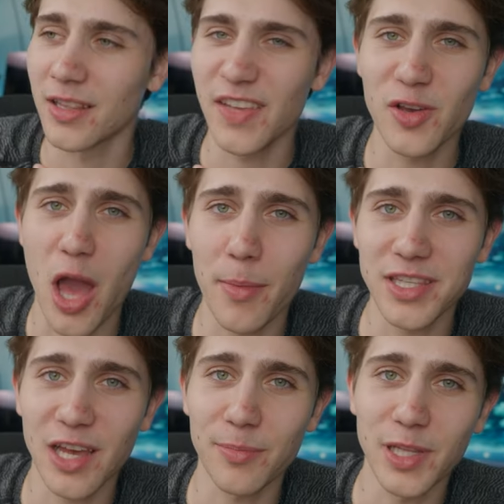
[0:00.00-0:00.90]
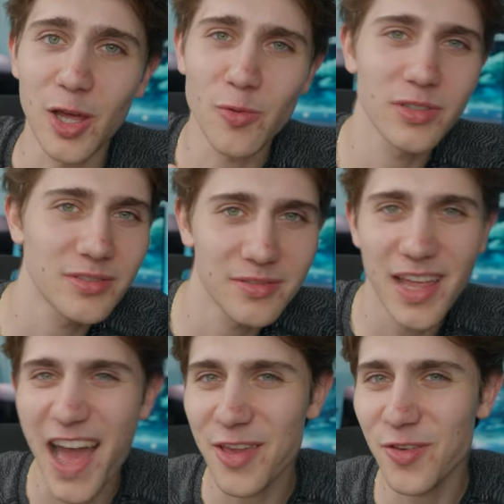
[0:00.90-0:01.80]
Leave a comment down below on
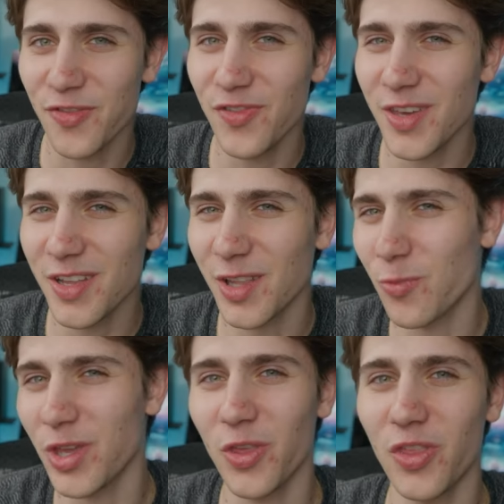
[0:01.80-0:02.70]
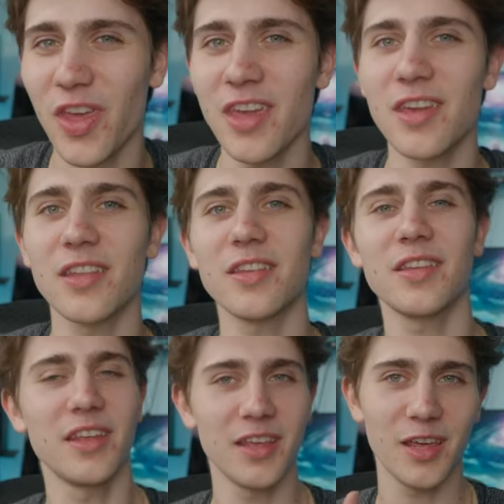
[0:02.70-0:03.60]
how you feel and what you think and
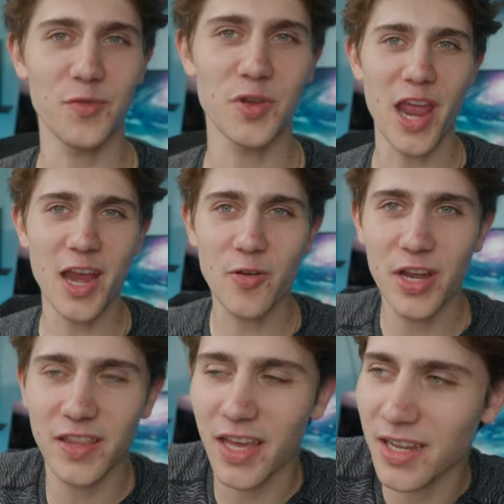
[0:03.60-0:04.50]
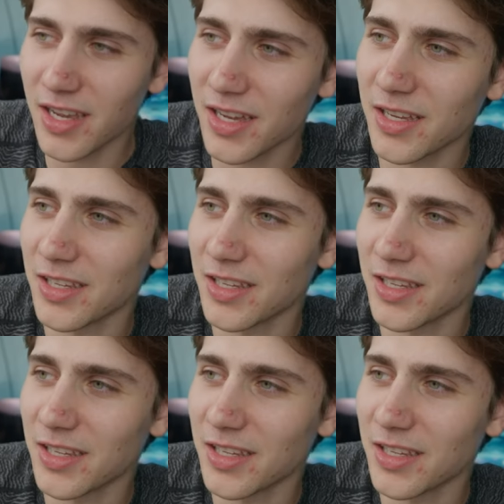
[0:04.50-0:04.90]
if angry that uh,